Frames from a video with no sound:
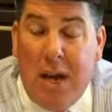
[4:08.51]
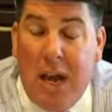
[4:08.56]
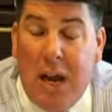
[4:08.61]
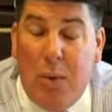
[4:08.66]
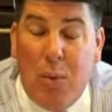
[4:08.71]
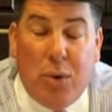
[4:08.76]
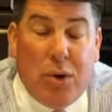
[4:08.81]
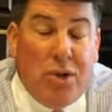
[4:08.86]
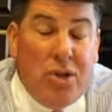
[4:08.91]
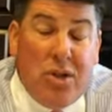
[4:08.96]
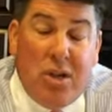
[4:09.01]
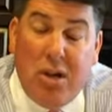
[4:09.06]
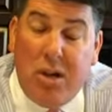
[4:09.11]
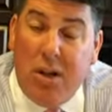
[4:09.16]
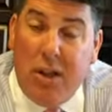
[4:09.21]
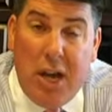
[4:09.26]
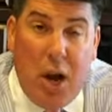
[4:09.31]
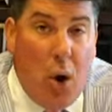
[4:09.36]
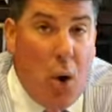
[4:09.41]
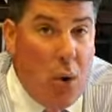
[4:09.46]
And we're
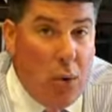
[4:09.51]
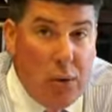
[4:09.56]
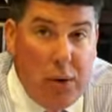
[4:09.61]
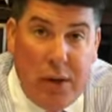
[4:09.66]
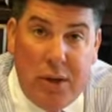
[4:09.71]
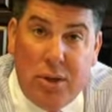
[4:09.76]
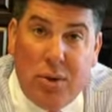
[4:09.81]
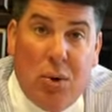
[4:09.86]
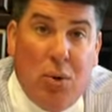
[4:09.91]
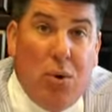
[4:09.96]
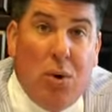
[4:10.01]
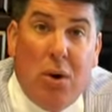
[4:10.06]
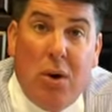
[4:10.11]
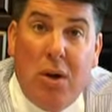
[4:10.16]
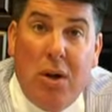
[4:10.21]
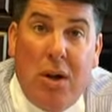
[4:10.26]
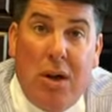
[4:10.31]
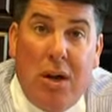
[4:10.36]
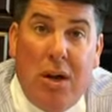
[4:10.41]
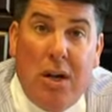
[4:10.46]
still the only
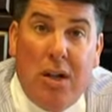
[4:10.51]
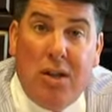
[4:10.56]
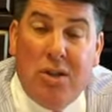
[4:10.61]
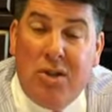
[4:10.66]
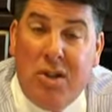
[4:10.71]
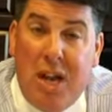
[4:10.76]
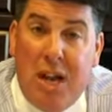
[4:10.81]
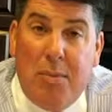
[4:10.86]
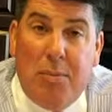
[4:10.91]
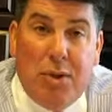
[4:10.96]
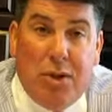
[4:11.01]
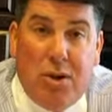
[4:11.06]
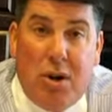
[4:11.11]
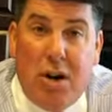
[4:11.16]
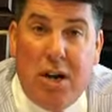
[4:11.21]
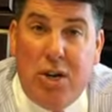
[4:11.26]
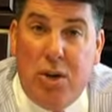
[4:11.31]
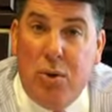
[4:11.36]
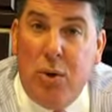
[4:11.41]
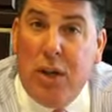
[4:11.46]
school in the state of
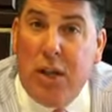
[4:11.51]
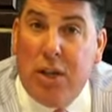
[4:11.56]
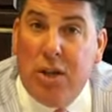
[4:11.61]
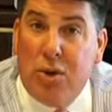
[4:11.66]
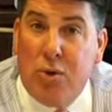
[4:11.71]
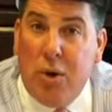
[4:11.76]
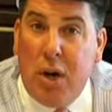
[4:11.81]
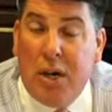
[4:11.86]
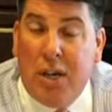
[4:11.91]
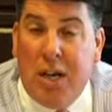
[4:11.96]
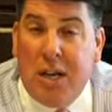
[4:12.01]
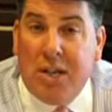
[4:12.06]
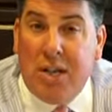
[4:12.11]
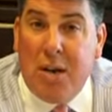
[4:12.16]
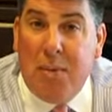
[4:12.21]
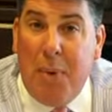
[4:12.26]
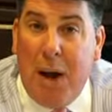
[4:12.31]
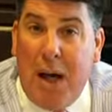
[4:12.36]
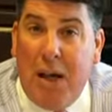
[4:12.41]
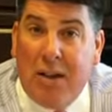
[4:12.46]
Missouri doing this drug
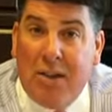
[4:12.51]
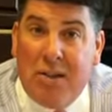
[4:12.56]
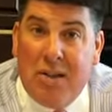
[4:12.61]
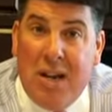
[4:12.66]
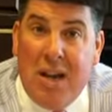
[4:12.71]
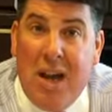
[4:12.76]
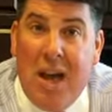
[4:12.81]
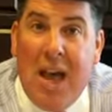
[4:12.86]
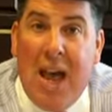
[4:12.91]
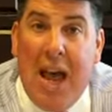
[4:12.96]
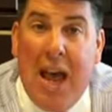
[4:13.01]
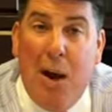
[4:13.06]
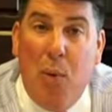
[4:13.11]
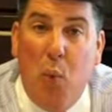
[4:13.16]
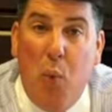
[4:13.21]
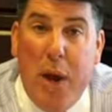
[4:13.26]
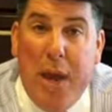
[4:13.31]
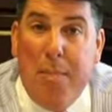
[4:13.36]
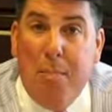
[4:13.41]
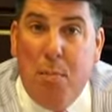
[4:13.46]
testing policy,
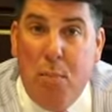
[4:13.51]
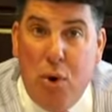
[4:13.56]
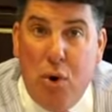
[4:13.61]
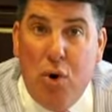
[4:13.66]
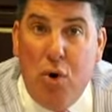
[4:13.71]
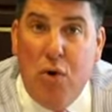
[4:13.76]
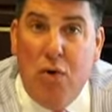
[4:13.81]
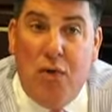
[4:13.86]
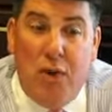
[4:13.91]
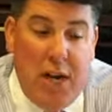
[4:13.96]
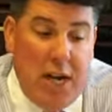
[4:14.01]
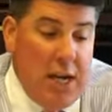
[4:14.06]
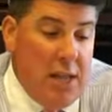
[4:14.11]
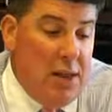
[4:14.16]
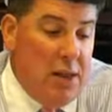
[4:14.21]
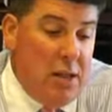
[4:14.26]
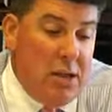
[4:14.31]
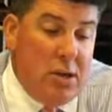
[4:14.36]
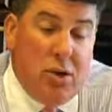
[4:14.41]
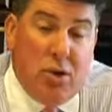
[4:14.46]
and we moved
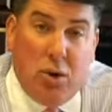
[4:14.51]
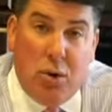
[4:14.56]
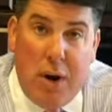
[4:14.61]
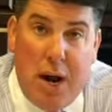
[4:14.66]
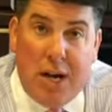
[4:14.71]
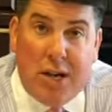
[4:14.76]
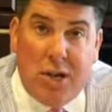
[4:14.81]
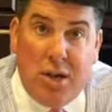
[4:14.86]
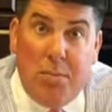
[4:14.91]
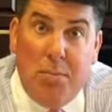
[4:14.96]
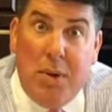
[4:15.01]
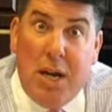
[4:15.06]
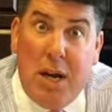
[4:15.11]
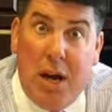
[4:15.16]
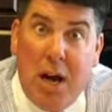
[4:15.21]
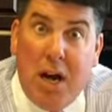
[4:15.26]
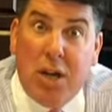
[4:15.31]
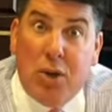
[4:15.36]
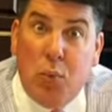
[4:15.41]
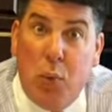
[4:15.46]
in this direction
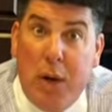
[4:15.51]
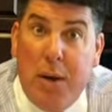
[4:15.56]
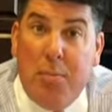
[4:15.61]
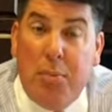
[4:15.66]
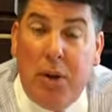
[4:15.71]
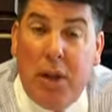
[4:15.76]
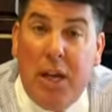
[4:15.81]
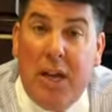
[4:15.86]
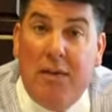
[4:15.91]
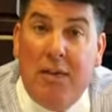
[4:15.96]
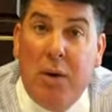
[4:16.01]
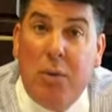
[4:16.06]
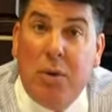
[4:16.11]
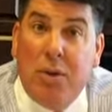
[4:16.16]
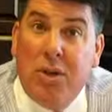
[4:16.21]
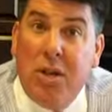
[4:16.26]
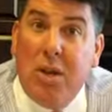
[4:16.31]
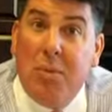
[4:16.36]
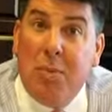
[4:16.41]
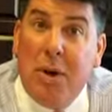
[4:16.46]
because we believed it
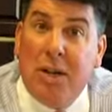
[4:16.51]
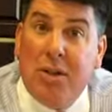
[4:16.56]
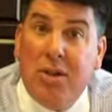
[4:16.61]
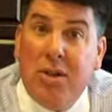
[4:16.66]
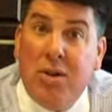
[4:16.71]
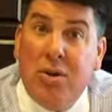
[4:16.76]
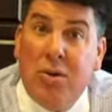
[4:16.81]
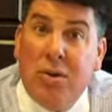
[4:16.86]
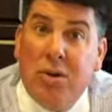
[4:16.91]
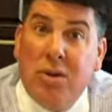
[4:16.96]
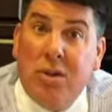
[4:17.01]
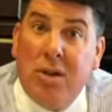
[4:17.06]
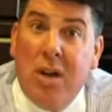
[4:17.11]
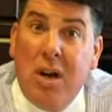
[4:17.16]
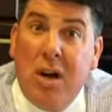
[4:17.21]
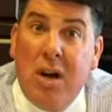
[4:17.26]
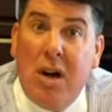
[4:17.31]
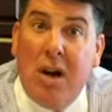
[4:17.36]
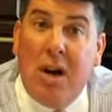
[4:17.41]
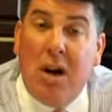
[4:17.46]
was in the best interest
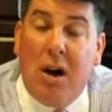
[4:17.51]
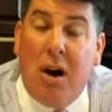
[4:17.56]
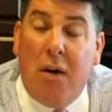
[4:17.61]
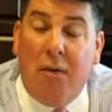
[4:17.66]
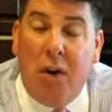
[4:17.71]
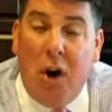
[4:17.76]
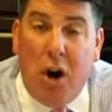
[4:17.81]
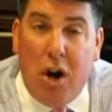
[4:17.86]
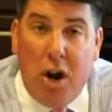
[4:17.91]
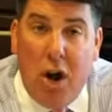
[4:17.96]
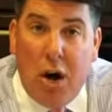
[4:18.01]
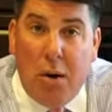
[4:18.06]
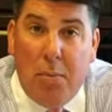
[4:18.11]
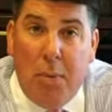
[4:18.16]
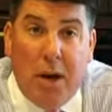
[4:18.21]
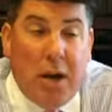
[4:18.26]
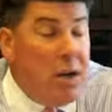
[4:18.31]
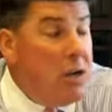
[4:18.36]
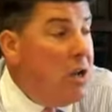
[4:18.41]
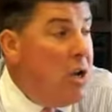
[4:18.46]
of our young
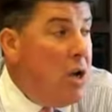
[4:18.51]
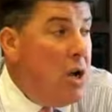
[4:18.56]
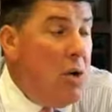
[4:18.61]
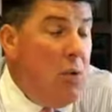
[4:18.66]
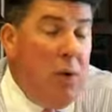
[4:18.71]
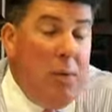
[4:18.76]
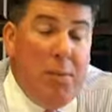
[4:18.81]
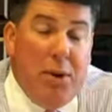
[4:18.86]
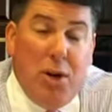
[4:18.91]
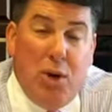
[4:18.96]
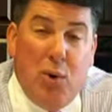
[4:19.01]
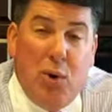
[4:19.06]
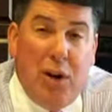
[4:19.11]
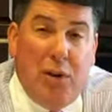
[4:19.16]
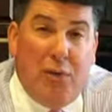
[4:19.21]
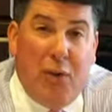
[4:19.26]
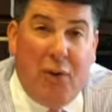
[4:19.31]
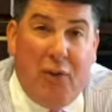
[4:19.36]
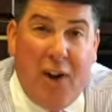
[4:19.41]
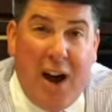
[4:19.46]
men. We've been doing
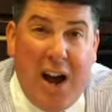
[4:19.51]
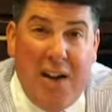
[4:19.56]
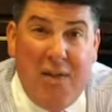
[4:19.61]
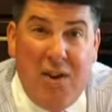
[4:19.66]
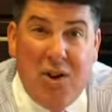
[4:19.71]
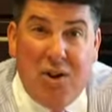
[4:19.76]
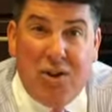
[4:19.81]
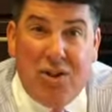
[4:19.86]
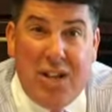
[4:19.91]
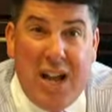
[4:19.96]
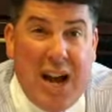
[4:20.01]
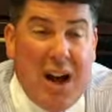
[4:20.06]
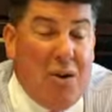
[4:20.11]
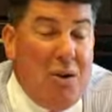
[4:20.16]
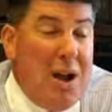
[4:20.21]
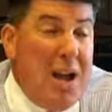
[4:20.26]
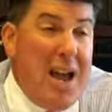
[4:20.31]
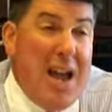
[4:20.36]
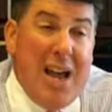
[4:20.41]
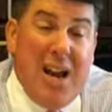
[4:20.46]
it for 5 years now,
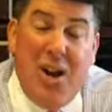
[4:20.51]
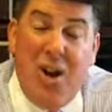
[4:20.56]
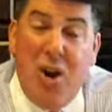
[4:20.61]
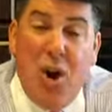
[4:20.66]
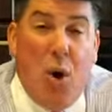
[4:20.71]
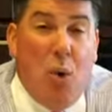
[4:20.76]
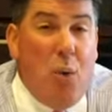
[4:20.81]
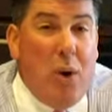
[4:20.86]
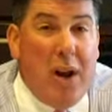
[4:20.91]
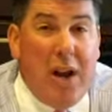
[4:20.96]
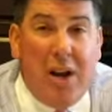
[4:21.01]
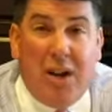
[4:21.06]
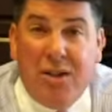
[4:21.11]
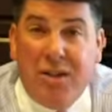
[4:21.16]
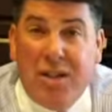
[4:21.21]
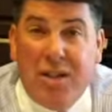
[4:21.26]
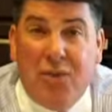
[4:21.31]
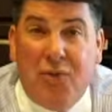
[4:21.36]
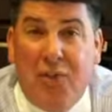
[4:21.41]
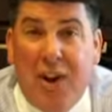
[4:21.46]
and no one
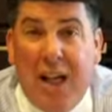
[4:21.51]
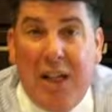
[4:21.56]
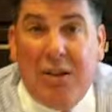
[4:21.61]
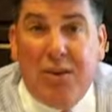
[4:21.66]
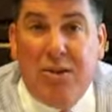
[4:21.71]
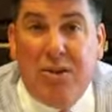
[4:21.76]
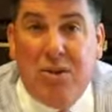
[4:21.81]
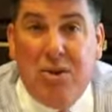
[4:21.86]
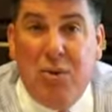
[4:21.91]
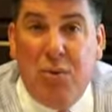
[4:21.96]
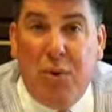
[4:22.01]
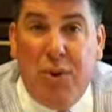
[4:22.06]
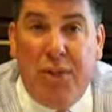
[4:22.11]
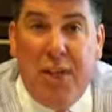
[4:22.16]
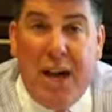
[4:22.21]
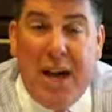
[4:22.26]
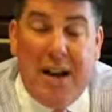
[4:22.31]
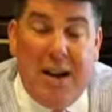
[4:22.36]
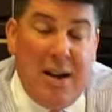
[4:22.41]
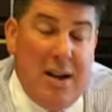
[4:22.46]
else has followed suit with
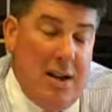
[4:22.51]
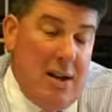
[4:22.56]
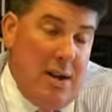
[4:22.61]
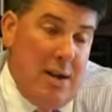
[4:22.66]
that.